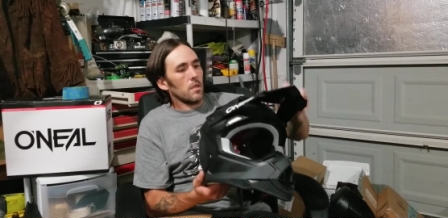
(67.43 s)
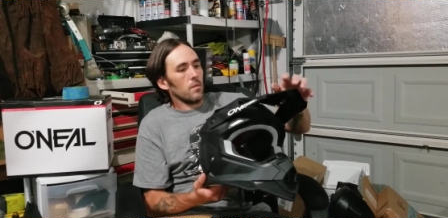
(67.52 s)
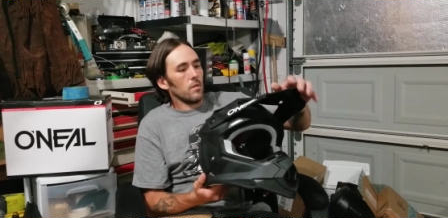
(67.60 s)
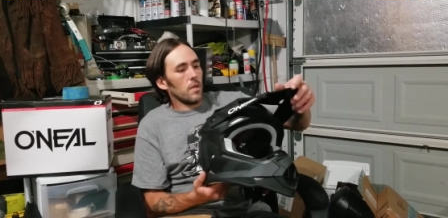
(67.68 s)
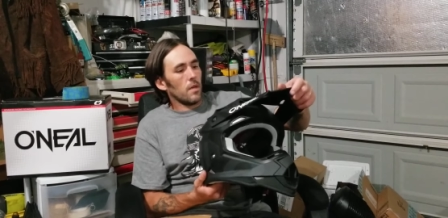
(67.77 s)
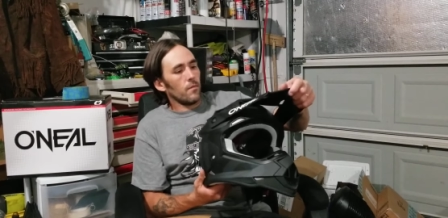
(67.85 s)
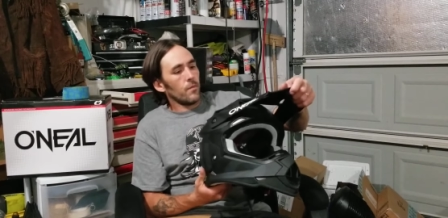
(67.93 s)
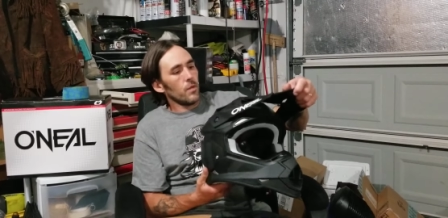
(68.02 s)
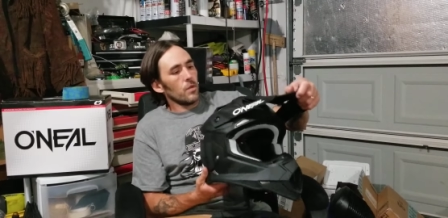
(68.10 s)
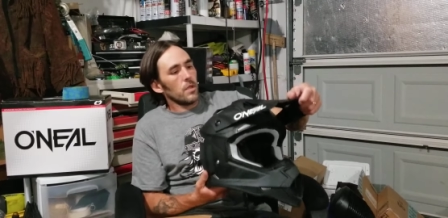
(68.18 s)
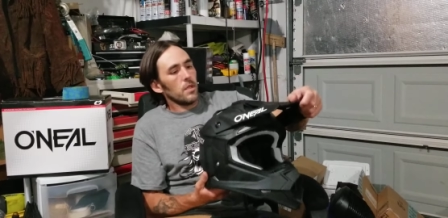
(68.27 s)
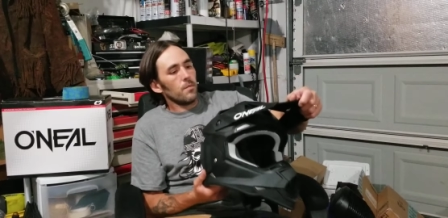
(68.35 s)
Not
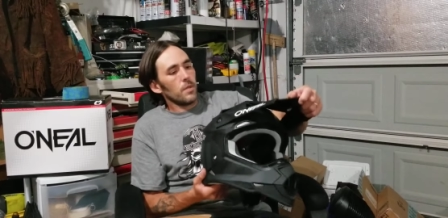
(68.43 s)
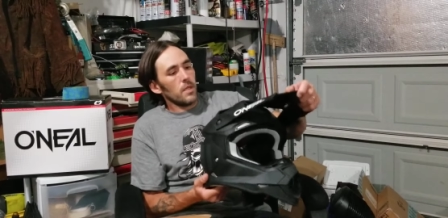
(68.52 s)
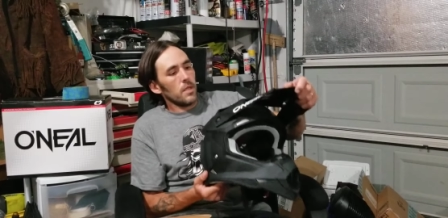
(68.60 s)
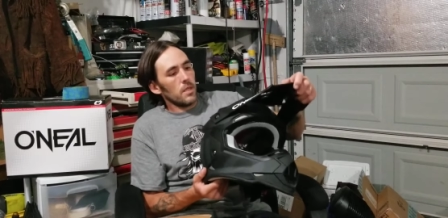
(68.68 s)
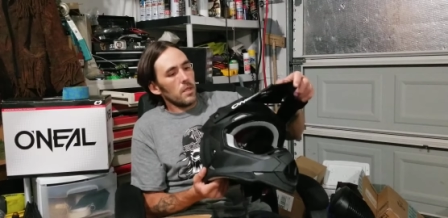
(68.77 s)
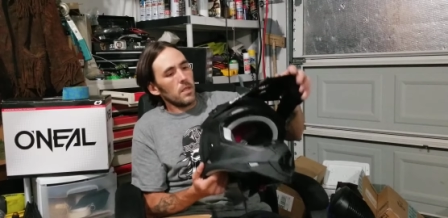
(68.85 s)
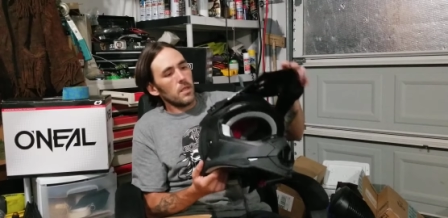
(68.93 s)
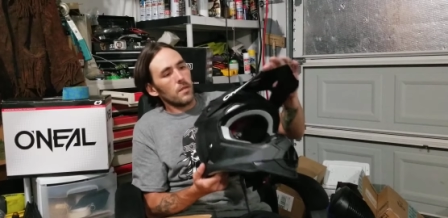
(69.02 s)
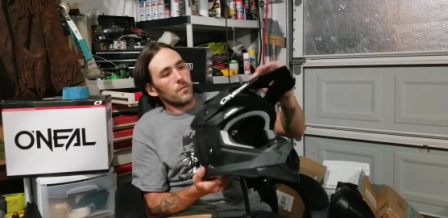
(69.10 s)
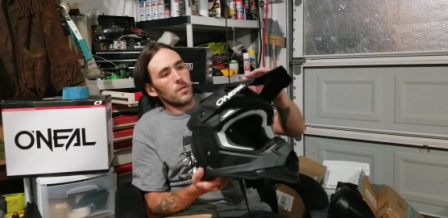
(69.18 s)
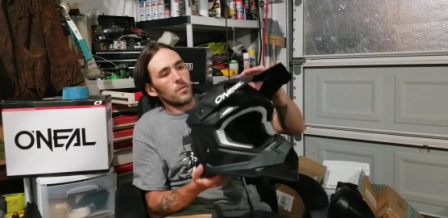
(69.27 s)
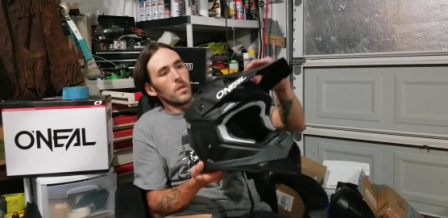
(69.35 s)
fully, but
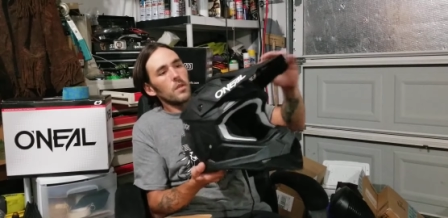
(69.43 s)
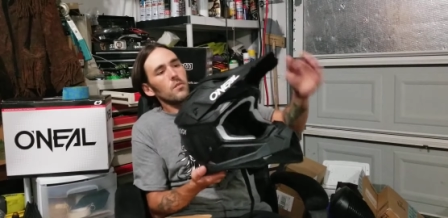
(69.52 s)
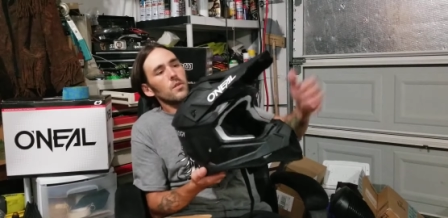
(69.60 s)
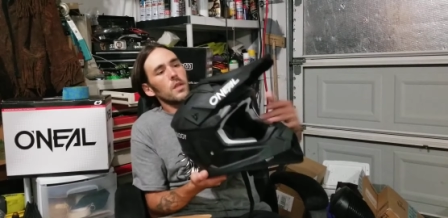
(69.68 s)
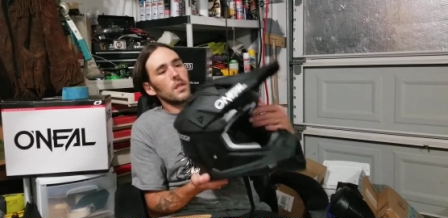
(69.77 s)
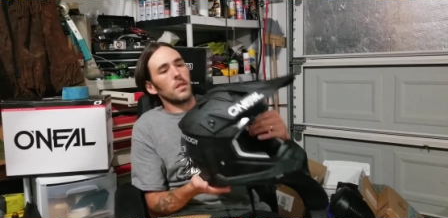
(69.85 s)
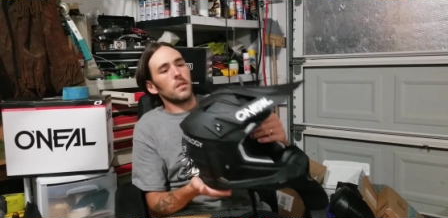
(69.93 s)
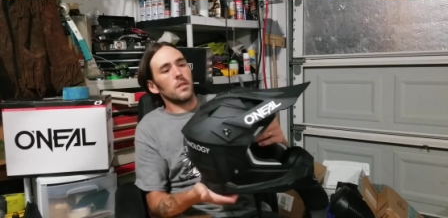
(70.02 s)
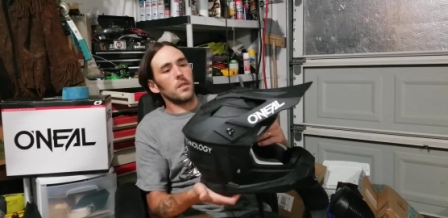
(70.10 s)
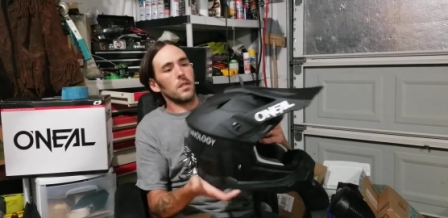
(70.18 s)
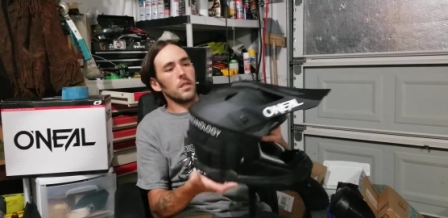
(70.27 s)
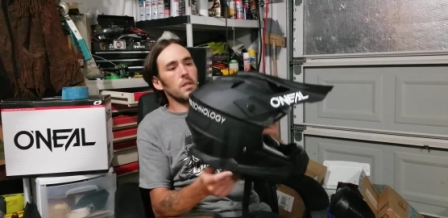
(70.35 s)
enough to where you can,
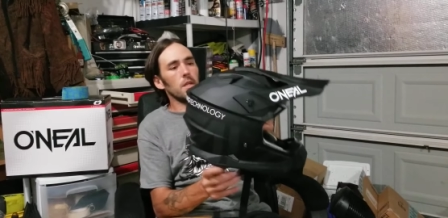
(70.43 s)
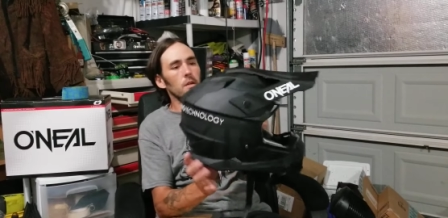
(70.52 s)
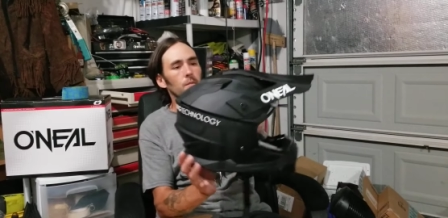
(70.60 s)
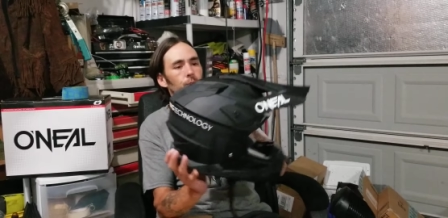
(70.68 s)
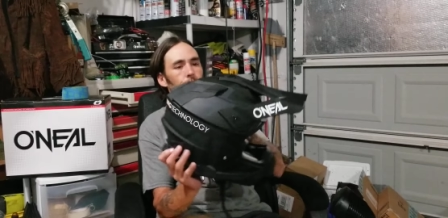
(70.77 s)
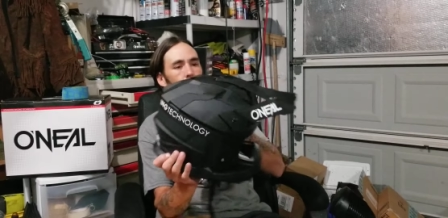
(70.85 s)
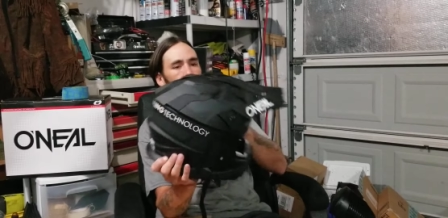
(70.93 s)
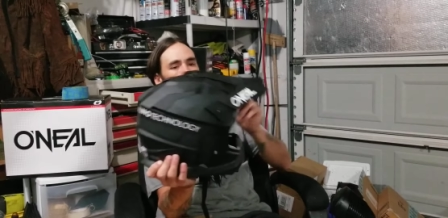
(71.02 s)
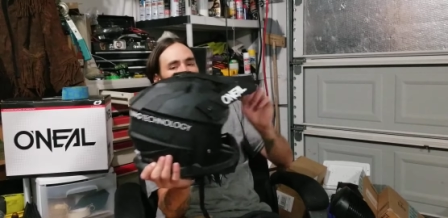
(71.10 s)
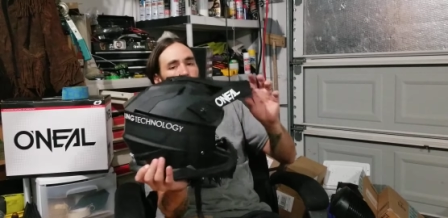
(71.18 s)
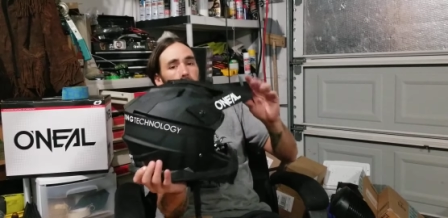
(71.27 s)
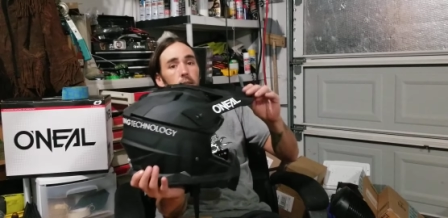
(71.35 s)

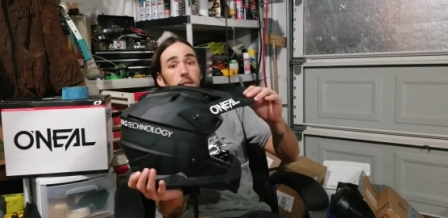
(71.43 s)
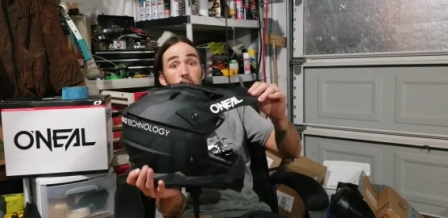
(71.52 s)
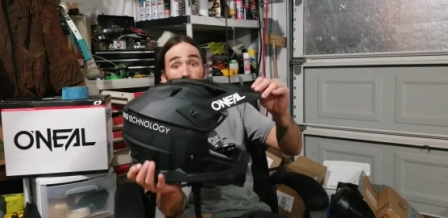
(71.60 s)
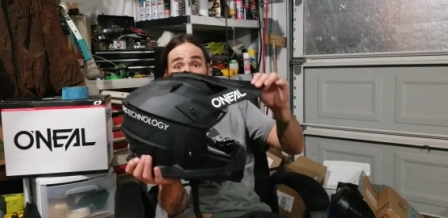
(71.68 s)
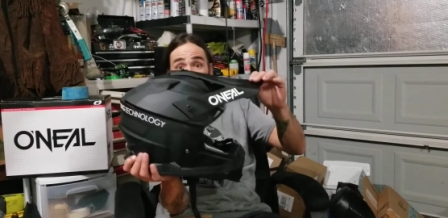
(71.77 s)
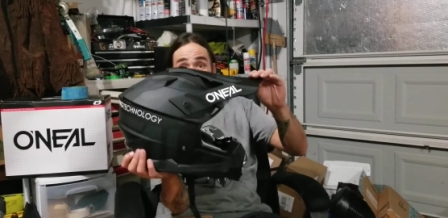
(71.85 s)
they can say it and